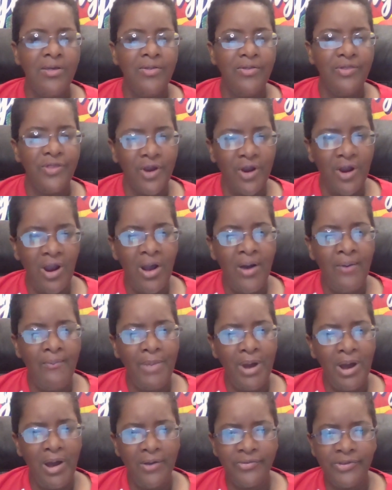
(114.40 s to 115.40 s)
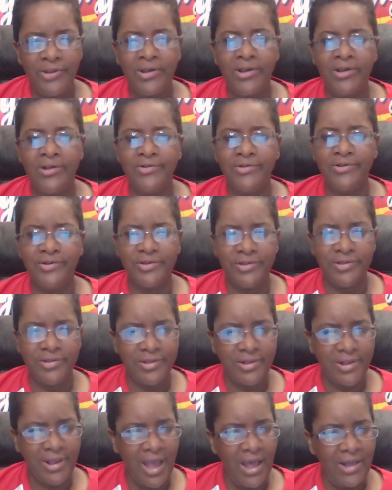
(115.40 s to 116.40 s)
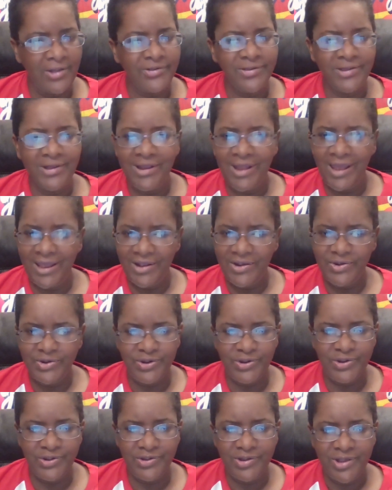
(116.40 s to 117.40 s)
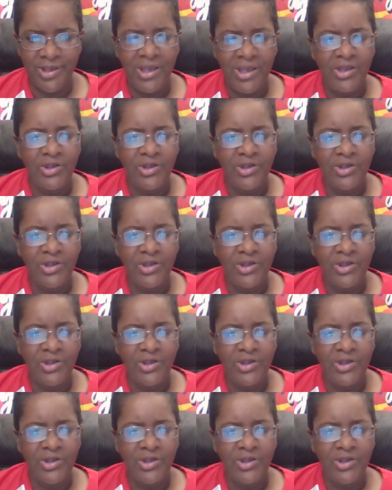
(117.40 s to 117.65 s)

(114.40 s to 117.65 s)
There among the constellations,